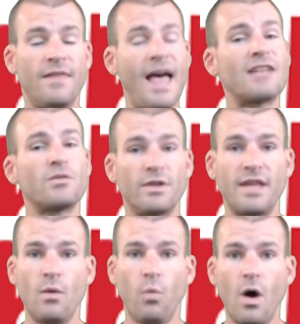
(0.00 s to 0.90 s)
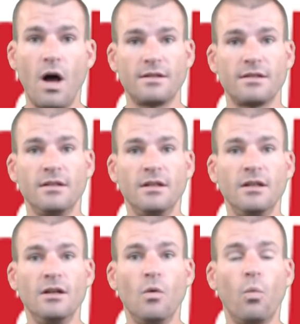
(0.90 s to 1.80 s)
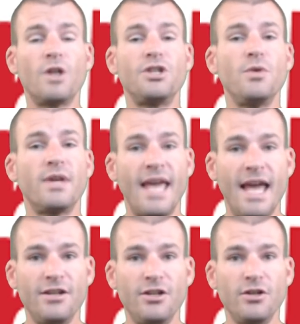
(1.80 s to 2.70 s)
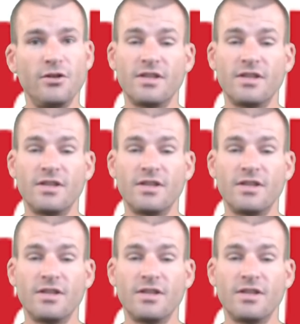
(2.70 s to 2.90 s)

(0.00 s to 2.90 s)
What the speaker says: That's what they want. What you can do,